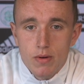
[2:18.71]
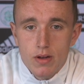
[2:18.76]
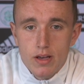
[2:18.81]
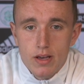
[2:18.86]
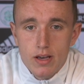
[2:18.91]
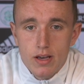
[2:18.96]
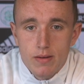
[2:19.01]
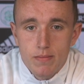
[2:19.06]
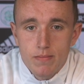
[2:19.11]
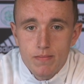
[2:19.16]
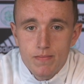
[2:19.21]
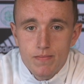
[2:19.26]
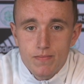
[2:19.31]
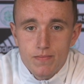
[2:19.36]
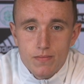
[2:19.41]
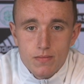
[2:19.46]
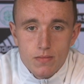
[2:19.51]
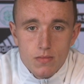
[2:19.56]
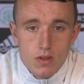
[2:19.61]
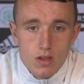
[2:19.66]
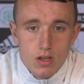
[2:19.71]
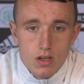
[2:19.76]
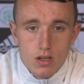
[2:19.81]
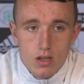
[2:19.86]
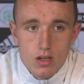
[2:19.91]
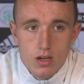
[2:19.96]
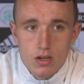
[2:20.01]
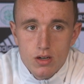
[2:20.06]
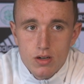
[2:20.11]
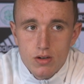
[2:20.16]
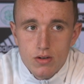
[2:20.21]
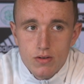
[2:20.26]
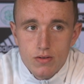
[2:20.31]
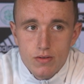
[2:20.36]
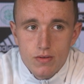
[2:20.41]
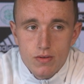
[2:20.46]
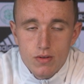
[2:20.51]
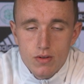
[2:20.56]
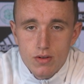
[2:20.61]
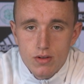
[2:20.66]
Kind of
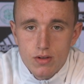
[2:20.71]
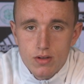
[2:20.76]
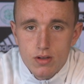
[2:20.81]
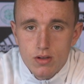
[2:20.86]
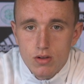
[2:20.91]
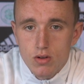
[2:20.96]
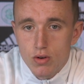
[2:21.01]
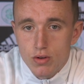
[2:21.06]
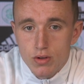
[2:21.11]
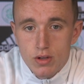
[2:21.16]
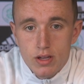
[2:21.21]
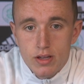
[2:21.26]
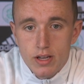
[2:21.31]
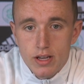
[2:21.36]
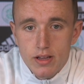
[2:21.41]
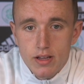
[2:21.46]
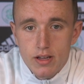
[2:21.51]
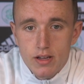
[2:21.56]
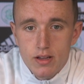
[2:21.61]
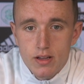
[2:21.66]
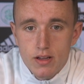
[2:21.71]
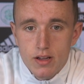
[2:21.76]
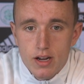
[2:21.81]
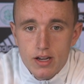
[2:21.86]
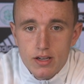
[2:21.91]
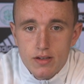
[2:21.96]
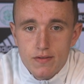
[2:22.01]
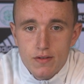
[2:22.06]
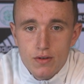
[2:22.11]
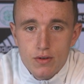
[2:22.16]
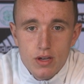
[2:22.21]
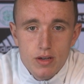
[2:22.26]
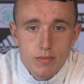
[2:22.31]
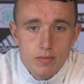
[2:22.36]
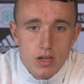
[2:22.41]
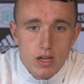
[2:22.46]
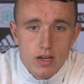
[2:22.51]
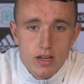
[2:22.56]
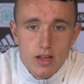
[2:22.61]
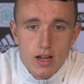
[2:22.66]
looking to take the next few
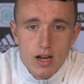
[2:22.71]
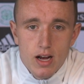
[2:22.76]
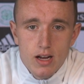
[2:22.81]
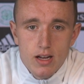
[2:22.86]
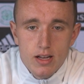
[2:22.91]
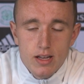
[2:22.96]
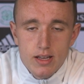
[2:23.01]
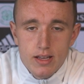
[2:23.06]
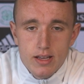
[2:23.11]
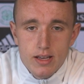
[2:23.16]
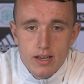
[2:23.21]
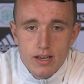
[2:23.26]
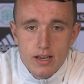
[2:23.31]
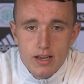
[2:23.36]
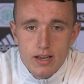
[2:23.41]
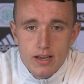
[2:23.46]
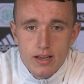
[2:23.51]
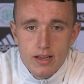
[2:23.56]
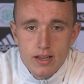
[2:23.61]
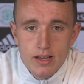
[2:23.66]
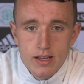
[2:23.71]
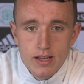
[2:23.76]
games into that